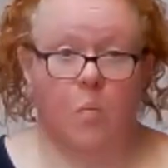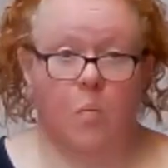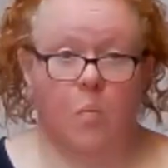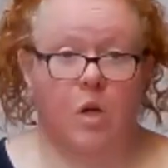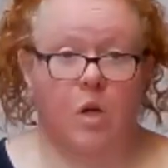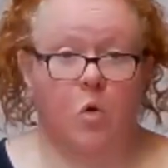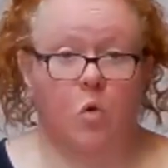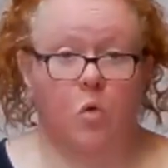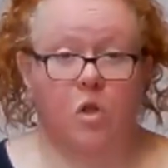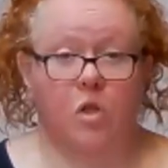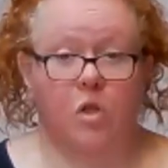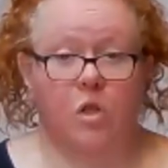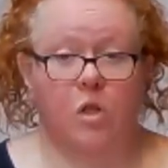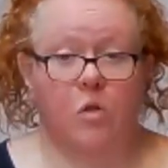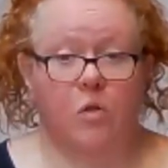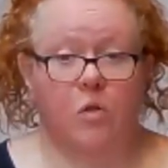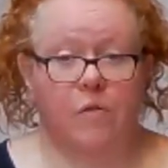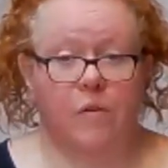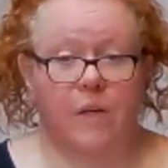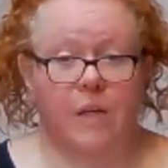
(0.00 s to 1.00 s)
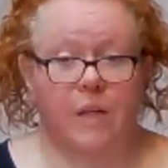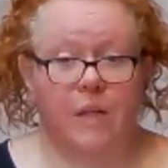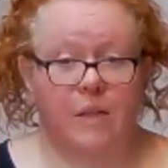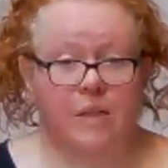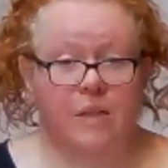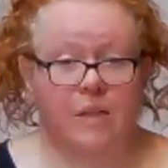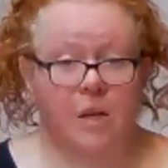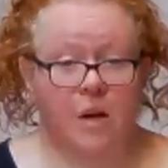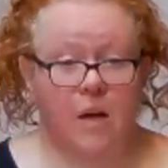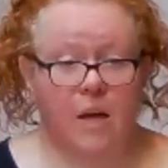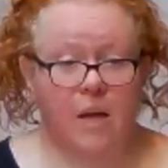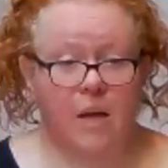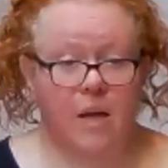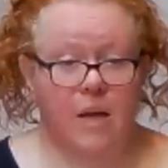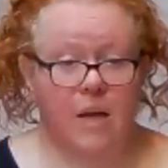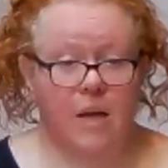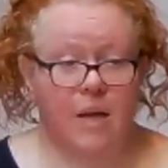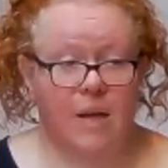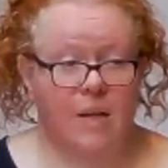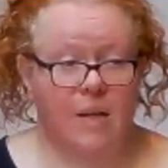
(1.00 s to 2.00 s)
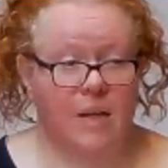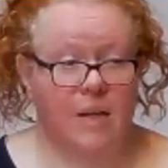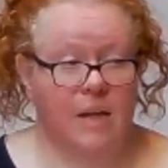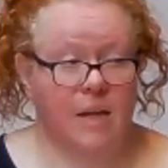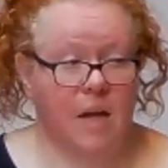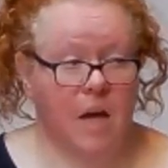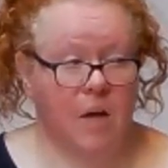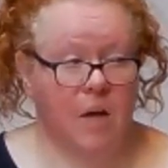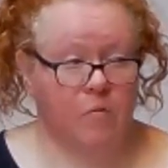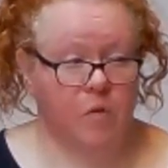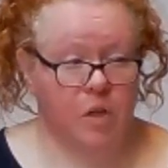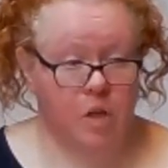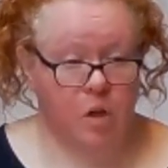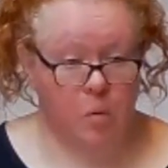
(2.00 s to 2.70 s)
And we call on you for insight, healing and